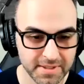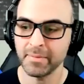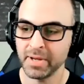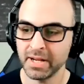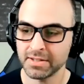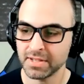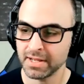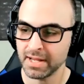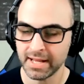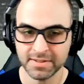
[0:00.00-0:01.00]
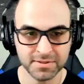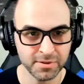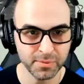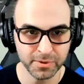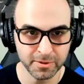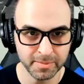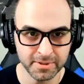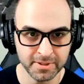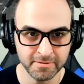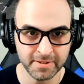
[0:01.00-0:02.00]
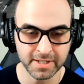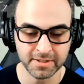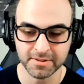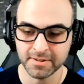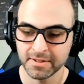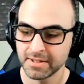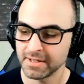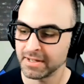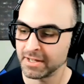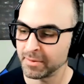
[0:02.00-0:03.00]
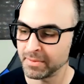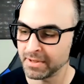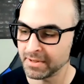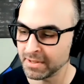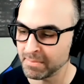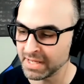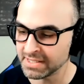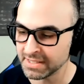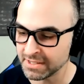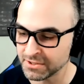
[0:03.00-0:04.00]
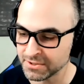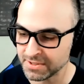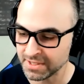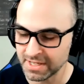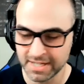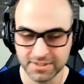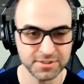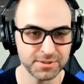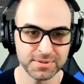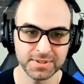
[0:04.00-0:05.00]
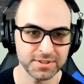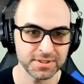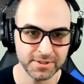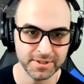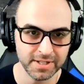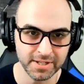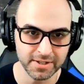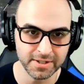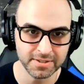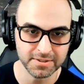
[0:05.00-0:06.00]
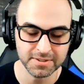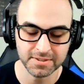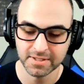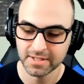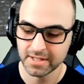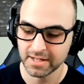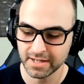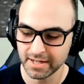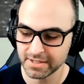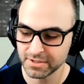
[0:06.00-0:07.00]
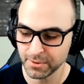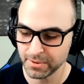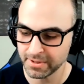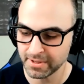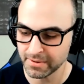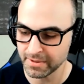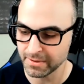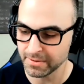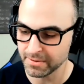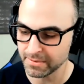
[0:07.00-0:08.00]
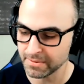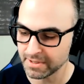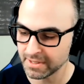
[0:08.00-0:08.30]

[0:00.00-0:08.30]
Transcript: I mean, it adds to the world building factor. It makes it interesting, not just using generic characters. I totally agree with you.